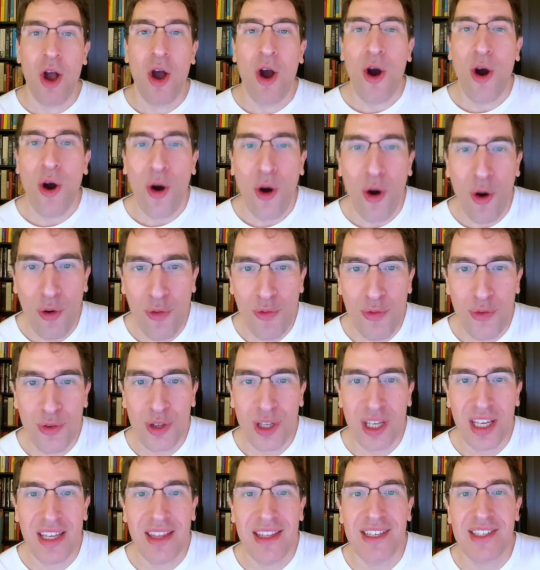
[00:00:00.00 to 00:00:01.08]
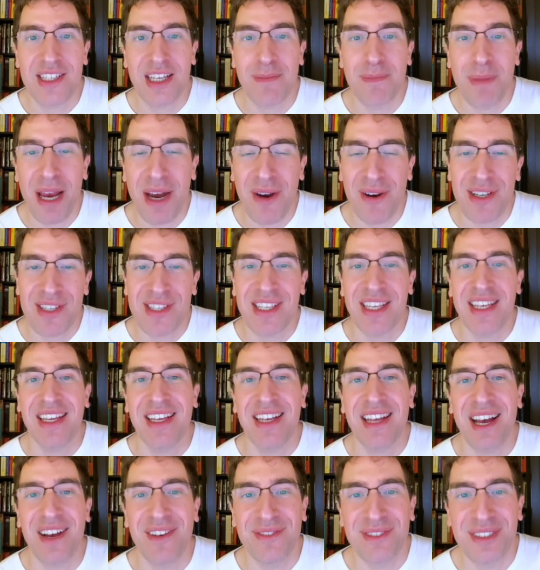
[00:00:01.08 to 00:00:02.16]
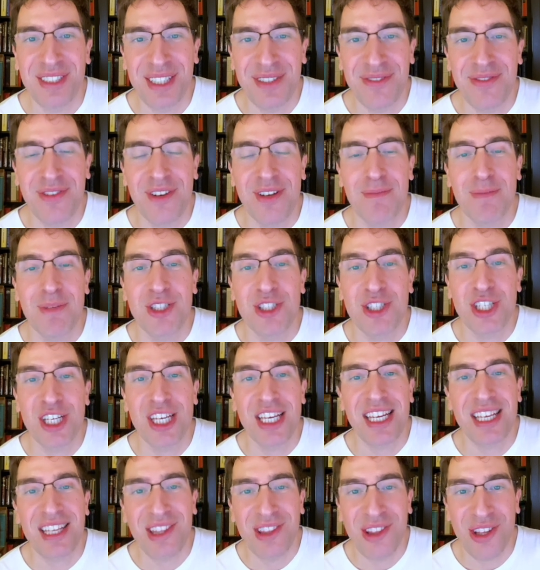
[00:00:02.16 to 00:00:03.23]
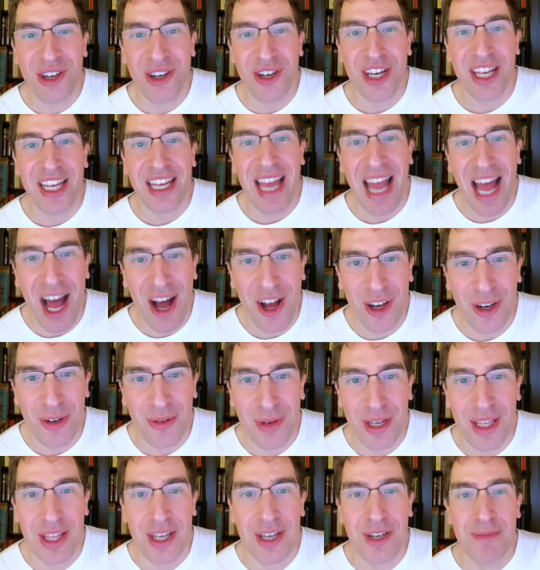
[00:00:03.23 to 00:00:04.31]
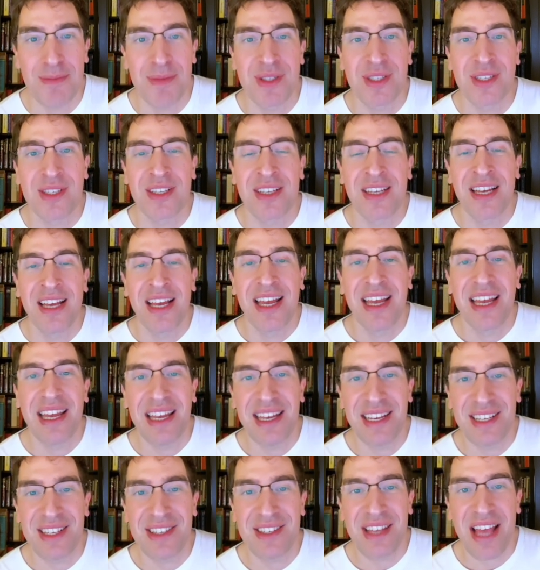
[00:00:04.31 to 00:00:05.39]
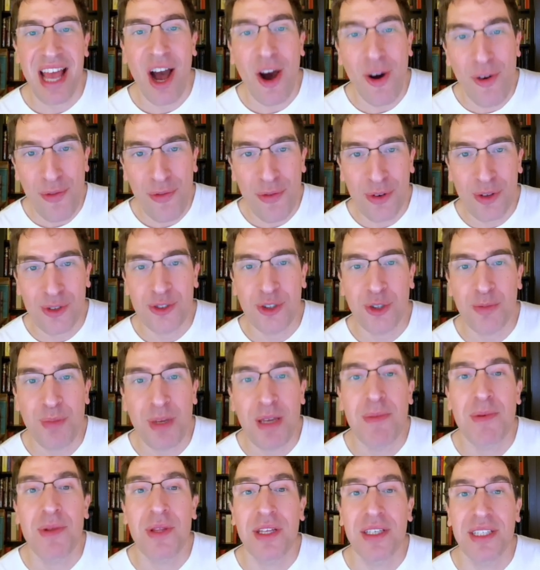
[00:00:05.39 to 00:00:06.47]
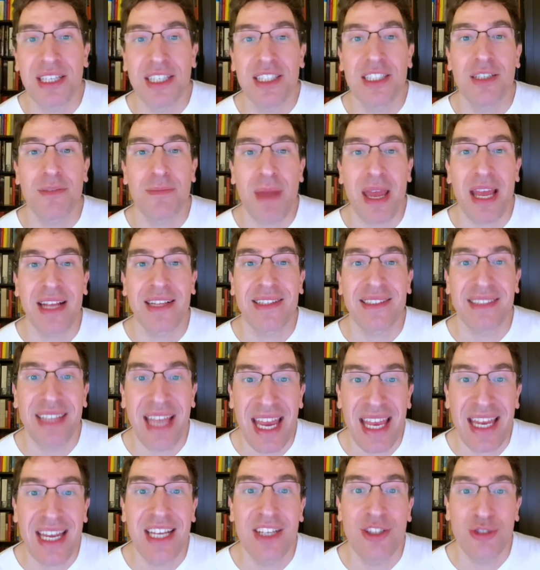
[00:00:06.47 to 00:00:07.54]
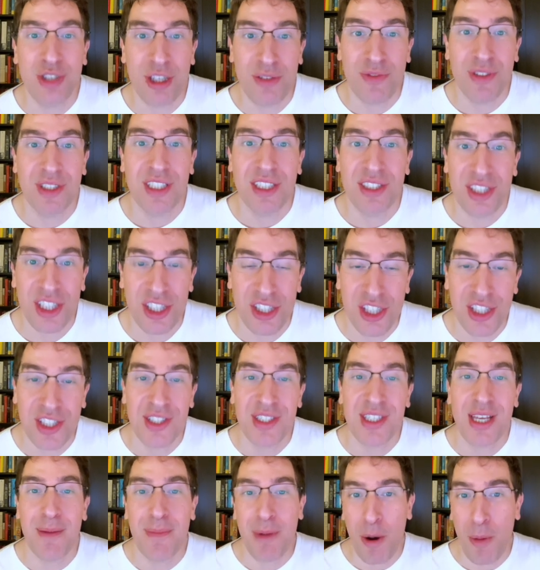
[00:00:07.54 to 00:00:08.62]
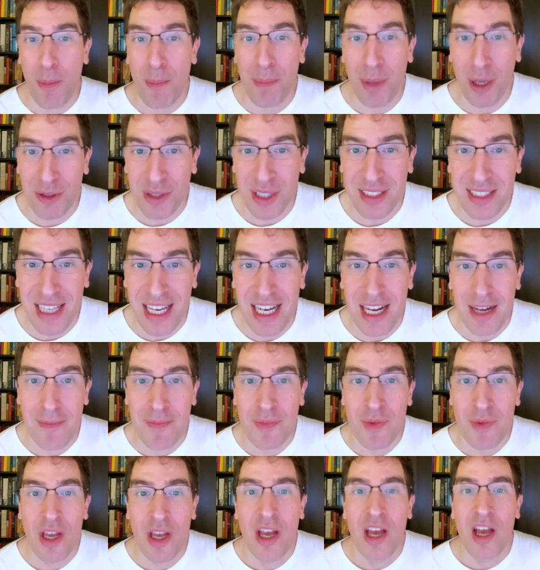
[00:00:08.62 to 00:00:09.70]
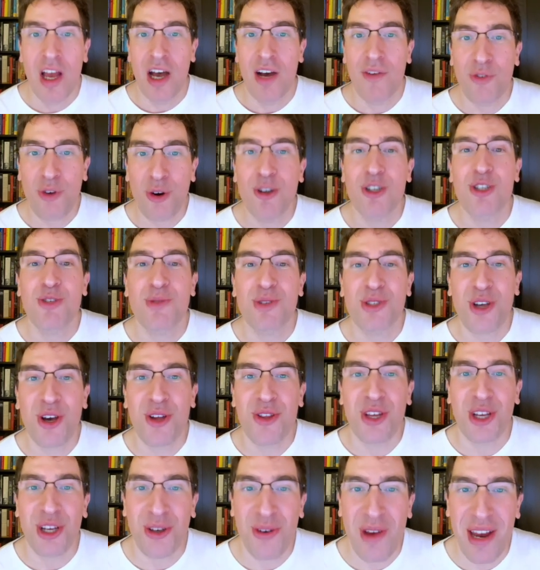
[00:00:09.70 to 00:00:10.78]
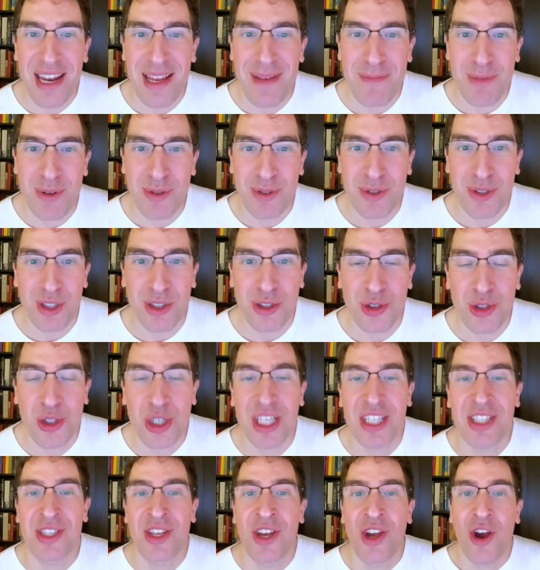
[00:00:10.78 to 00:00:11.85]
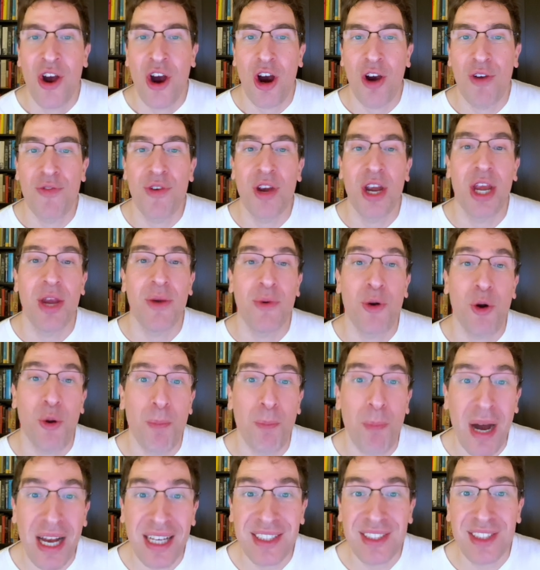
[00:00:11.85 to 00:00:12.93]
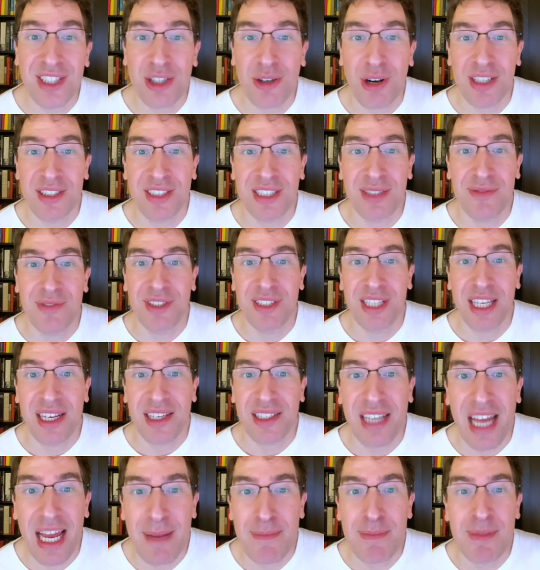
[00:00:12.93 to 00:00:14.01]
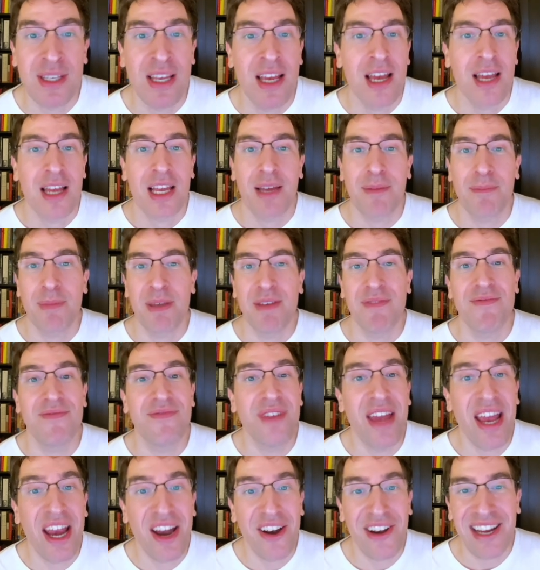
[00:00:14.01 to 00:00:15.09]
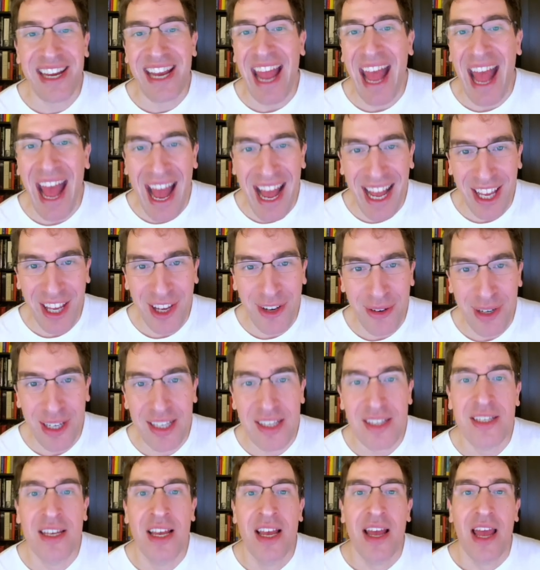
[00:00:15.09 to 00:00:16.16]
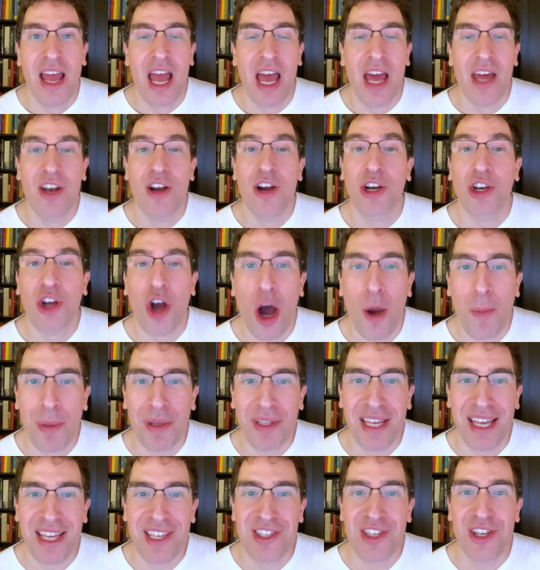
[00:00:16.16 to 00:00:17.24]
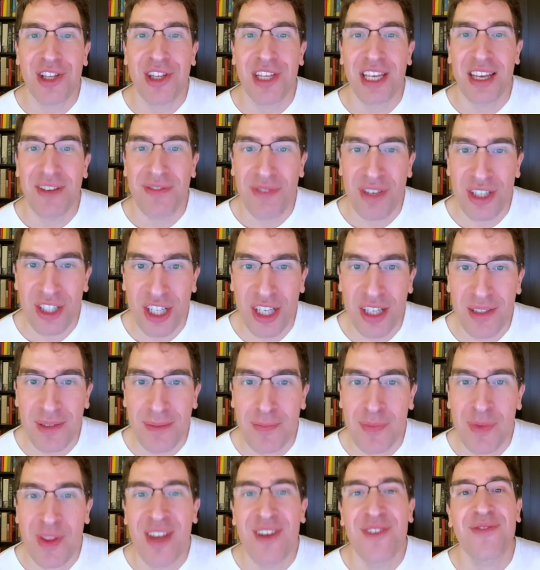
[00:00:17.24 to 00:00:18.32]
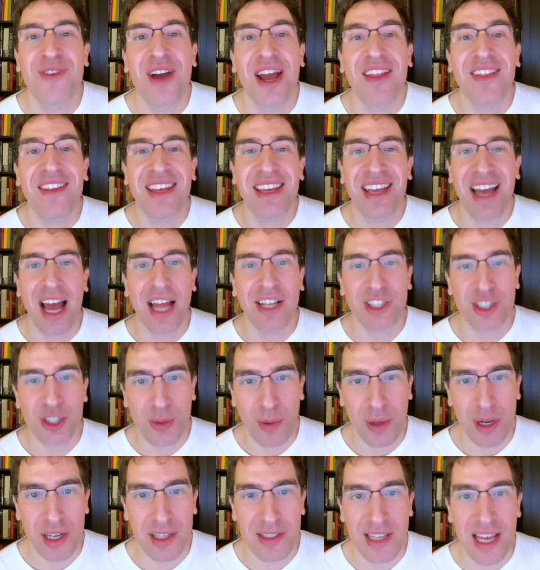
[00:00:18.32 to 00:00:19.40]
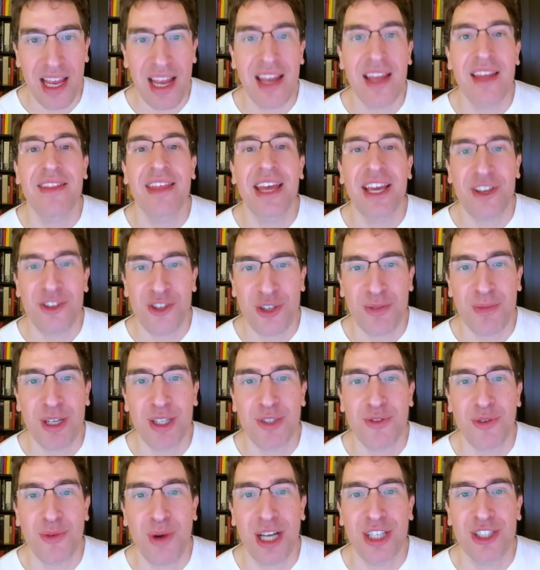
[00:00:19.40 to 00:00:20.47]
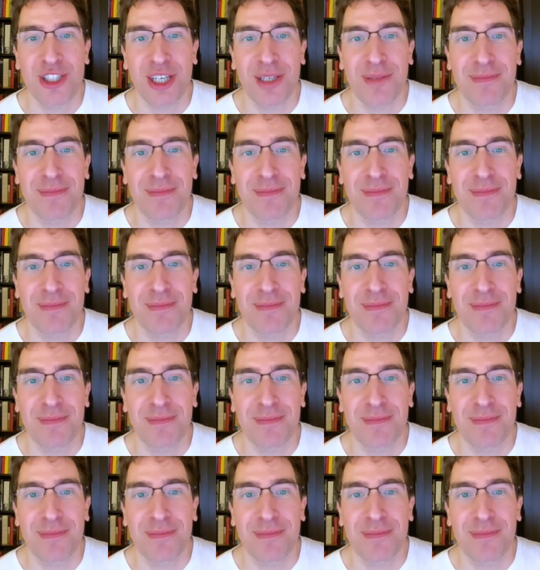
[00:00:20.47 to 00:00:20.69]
Hopefully, this comparison of different machine learning algorithms is helpful to people that need to make data-driven decisions about building data. Of course, we saw that gradient boosted trees are very robust across different data types, can be very accurate, and are computationally efficient. Finally, I just wanted to say thank you so much for watching.